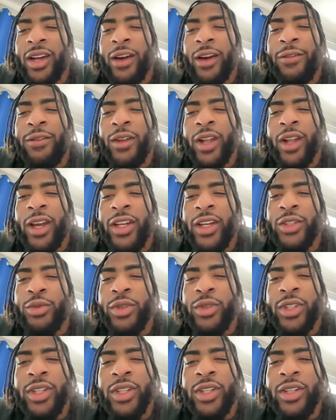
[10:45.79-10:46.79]
I feel like is
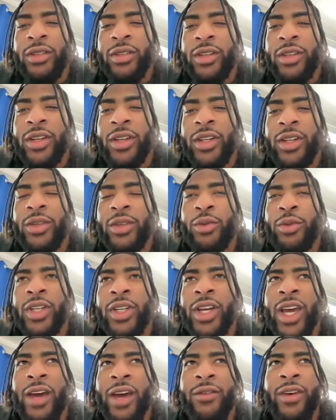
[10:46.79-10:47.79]
really he's a
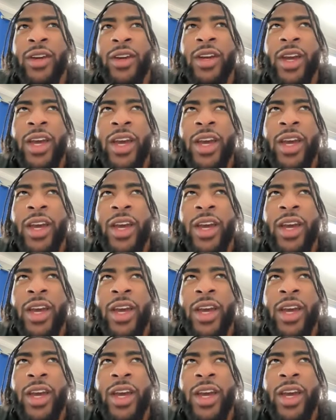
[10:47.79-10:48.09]
really heavy.